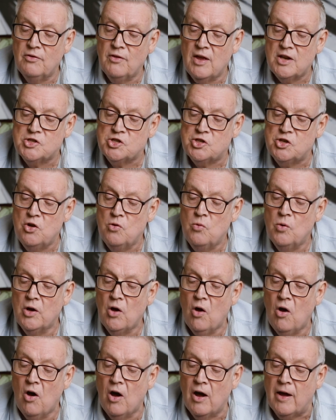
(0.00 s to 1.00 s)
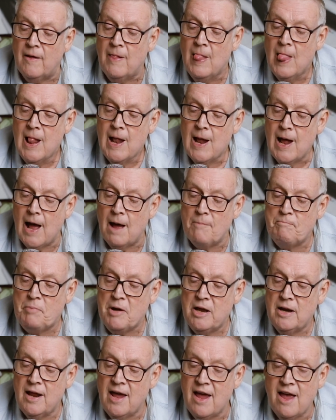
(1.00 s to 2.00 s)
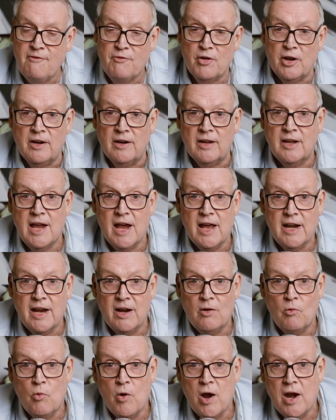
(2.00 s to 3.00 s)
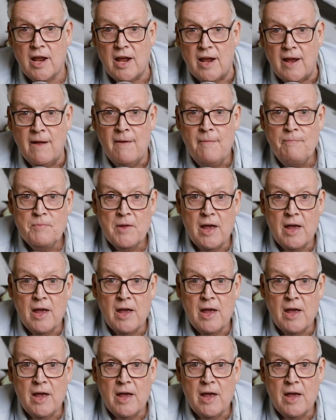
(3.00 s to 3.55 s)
And that's you and I up in heaven getting ready.